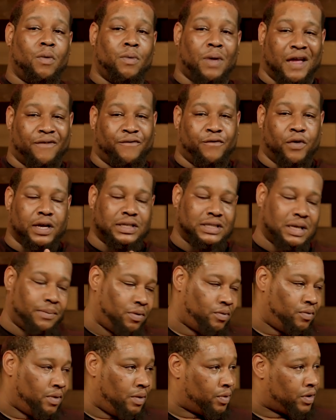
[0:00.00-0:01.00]
like for
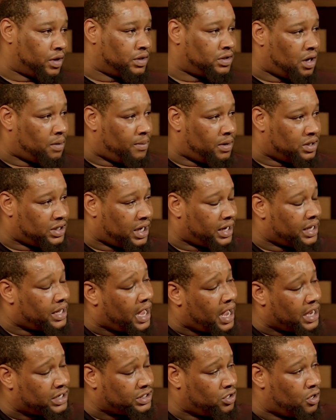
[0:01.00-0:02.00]
example, and we're going to talk about Johnny
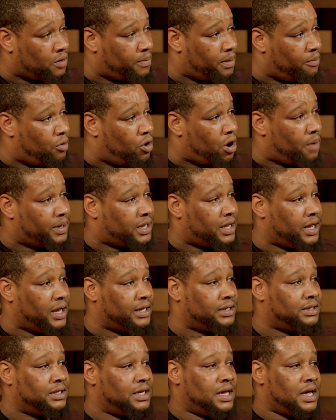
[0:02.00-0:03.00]
Cash a little bit more
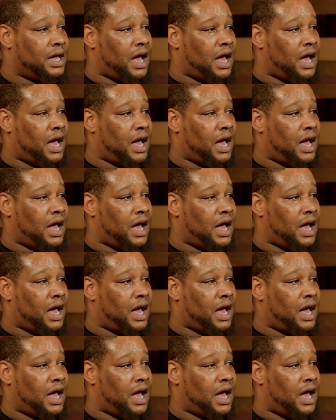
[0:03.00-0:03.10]
because